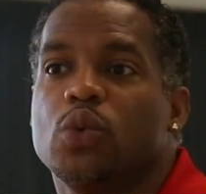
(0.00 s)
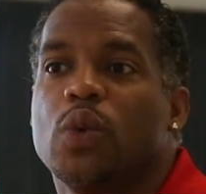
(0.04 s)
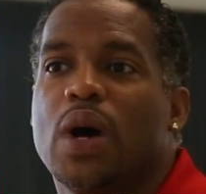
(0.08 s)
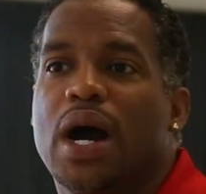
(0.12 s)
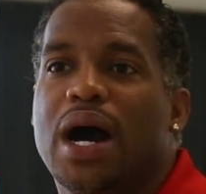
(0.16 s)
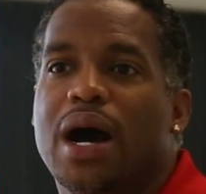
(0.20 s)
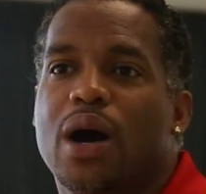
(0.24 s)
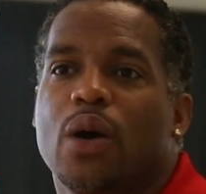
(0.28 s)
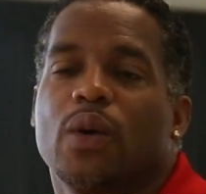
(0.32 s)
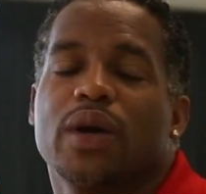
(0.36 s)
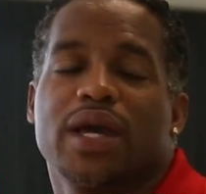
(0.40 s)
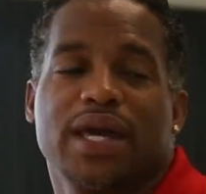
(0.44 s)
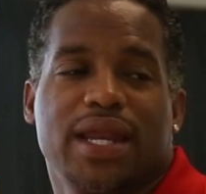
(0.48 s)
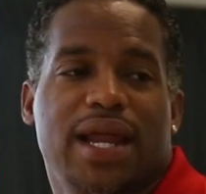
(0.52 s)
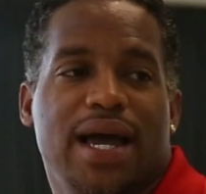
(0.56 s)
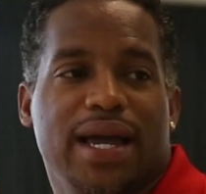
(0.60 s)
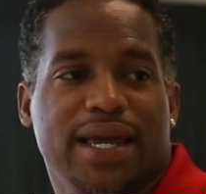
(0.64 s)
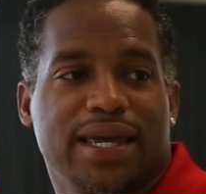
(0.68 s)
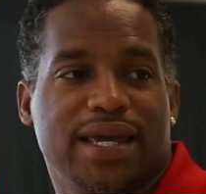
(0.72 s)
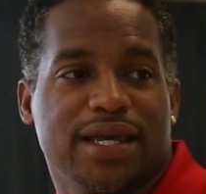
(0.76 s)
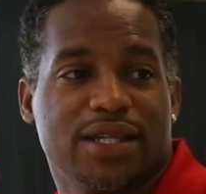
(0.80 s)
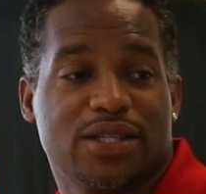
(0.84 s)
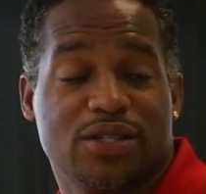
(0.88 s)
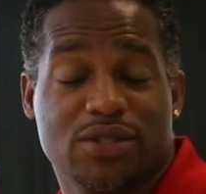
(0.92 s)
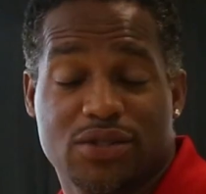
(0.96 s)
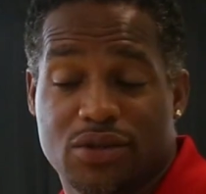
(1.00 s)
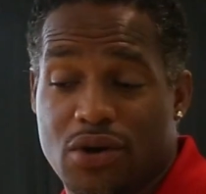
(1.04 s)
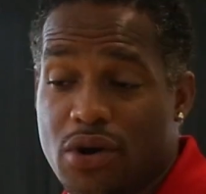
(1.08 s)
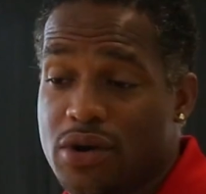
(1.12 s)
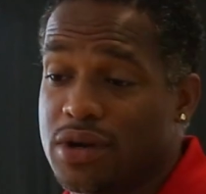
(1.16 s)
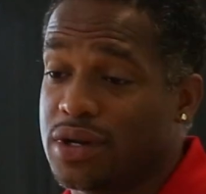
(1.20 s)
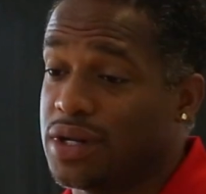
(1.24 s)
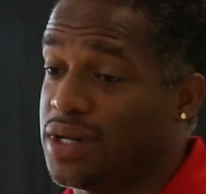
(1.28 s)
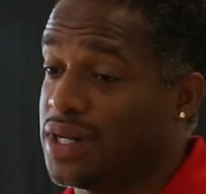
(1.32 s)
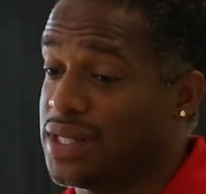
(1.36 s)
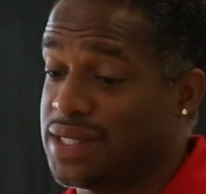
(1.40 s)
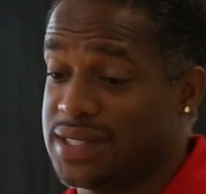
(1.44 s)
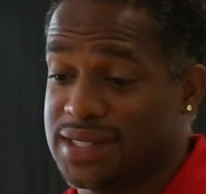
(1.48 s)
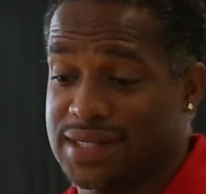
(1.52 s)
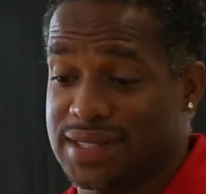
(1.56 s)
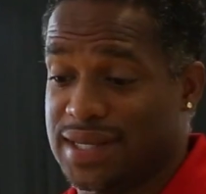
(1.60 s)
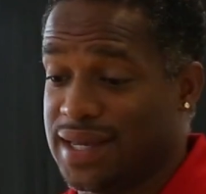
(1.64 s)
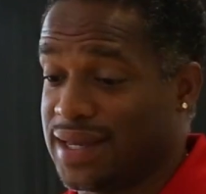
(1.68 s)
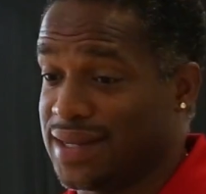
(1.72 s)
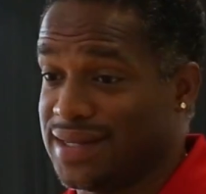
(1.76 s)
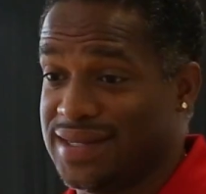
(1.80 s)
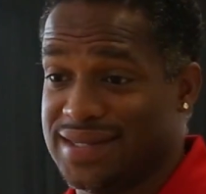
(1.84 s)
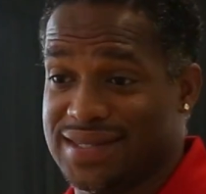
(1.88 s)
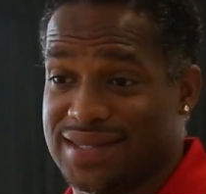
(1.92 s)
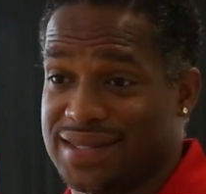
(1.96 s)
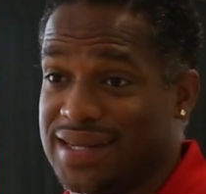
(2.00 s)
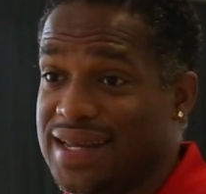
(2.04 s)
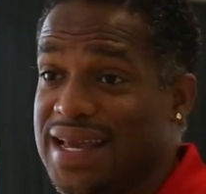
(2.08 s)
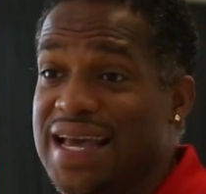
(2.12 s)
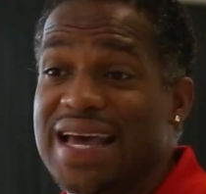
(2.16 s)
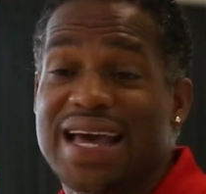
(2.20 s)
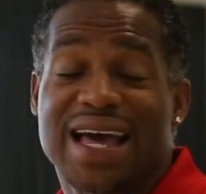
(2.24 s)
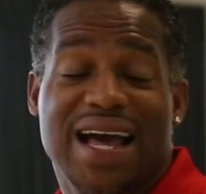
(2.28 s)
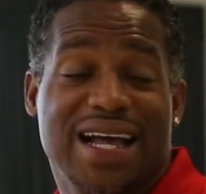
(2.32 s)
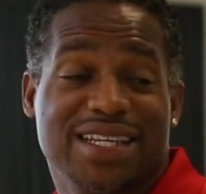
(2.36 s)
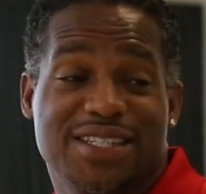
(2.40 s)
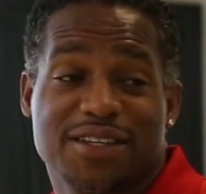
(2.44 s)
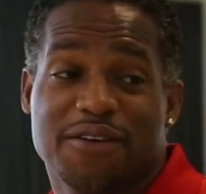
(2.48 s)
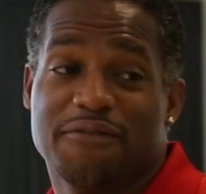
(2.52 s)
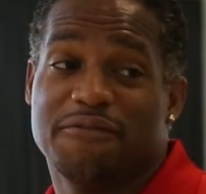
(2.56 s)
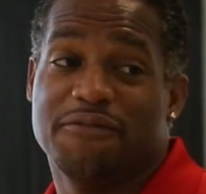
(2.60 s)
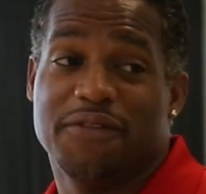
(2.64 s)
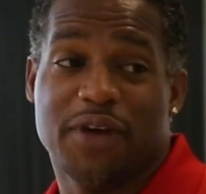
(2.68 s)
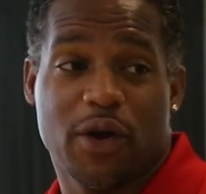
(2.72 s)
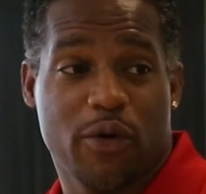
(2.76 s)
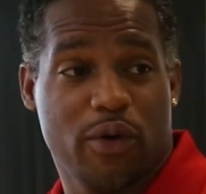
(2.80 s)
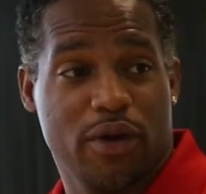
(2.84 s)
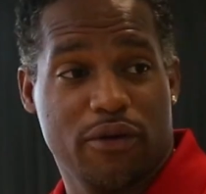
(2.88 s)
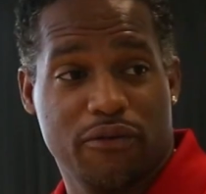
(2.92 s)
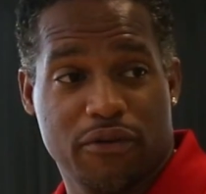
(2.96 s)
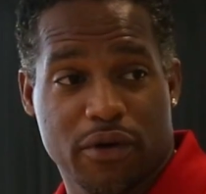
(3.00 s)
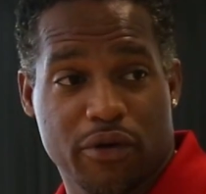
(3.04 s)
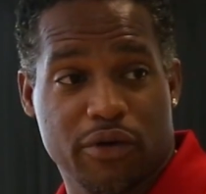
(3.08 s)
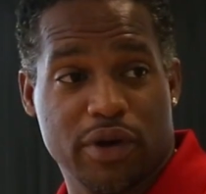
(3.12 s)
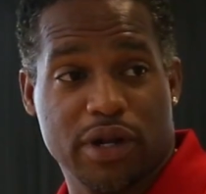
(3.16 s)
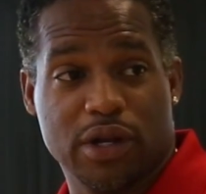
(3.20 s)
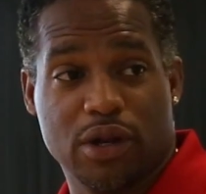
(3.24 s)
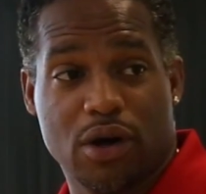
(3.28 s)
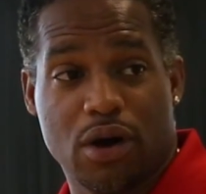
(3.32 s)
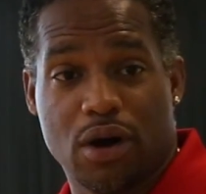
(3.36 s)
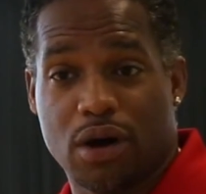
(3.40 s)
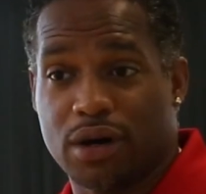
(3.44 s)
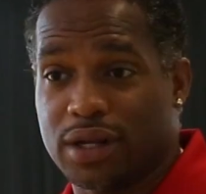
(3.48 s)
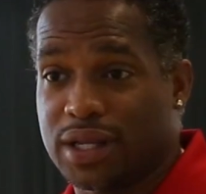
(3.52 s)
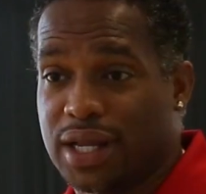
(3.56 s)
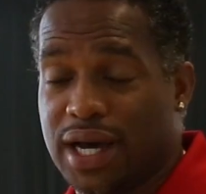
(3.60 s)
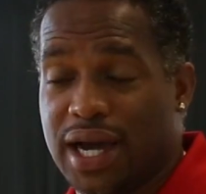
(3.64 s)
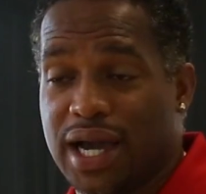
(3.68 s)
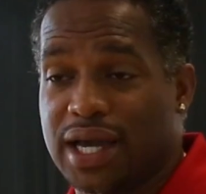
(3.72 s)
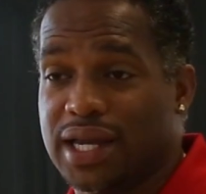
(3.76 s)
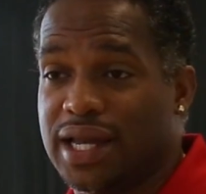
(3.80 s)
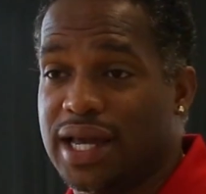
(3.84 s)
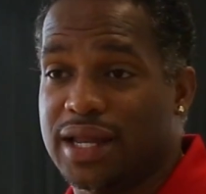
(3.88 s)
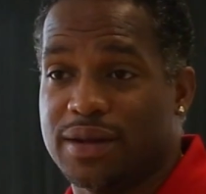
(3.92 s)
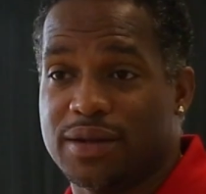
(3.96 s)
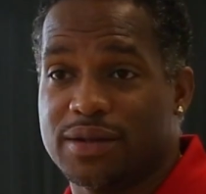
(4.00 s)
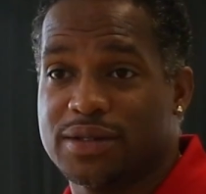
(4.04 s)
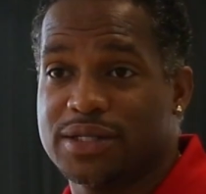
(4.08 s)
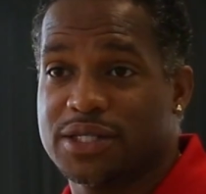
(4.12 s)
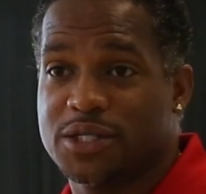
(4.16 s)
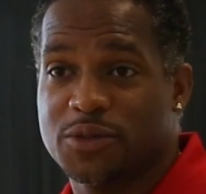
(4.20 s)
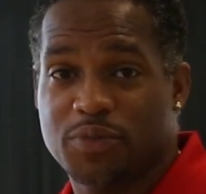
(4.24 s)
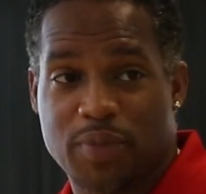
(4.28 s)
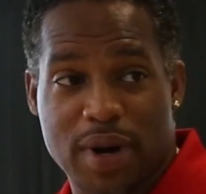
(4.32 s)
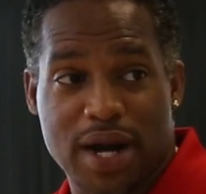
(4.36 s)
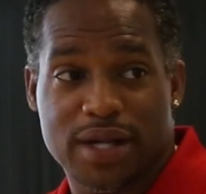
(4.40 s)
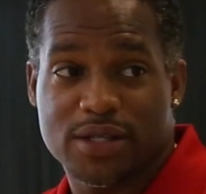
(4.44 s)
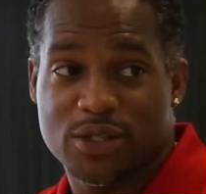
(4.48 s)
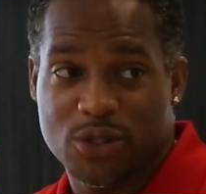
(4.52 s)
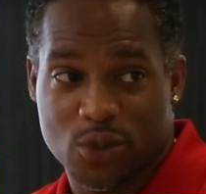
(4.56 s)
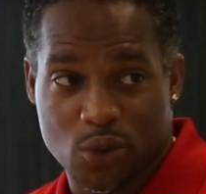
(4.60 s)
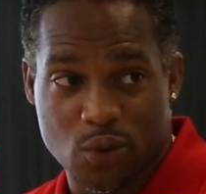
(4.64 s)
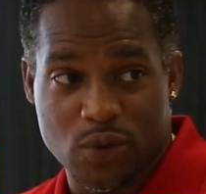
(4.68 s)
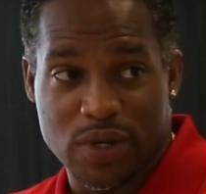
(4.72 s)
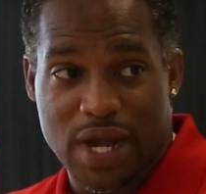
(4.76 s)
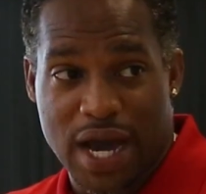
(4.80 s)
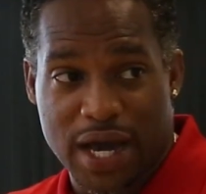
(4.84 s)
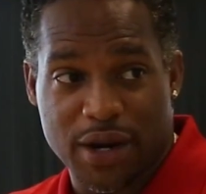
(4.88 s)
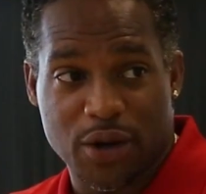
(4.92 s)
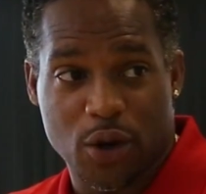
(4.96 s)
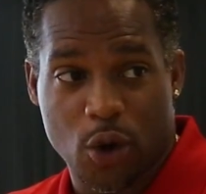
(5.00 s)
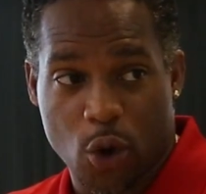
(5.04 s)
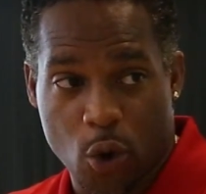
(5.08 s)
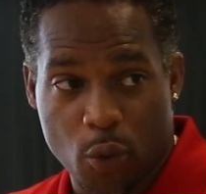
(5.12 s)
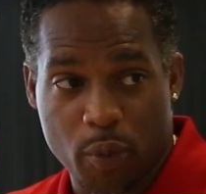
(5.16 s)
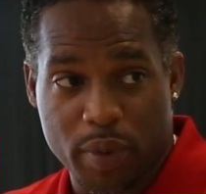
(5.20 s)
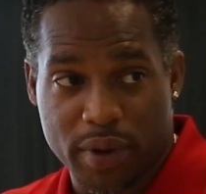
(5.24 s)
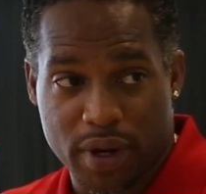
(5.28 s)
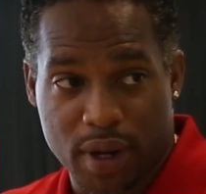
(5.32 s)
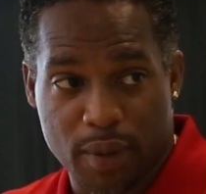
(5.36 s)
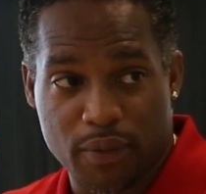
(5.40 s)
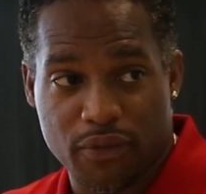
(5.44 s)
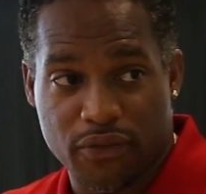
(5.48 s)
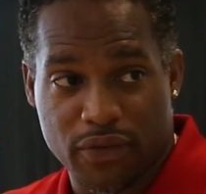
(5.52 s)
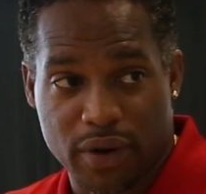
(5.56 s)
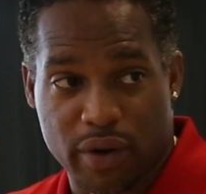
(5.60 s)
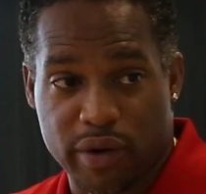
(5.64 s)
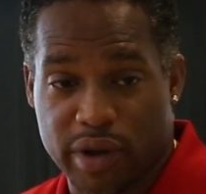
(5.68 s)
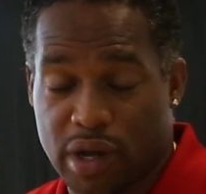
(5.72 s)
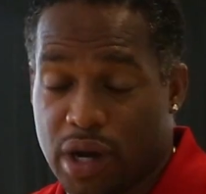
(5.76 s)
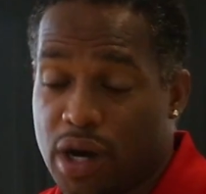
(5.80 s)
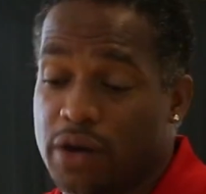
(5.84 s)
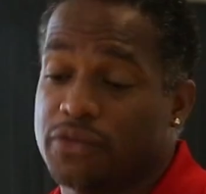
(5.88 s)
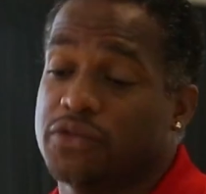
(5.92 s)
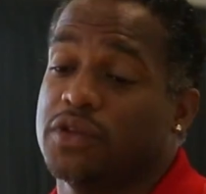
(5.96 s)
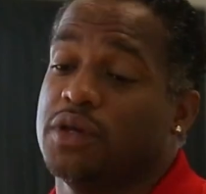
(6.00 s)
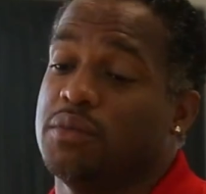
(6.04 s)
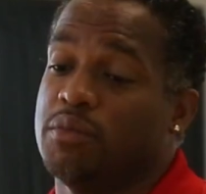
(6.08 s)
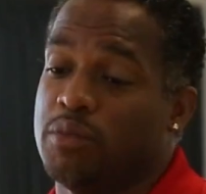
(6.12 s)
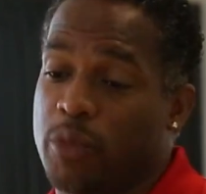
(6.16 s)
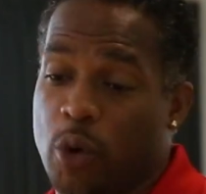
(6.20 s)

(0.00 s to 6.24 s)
How can I get started? And it's like, listen, that's a very, very long line, and spots do not open up very often.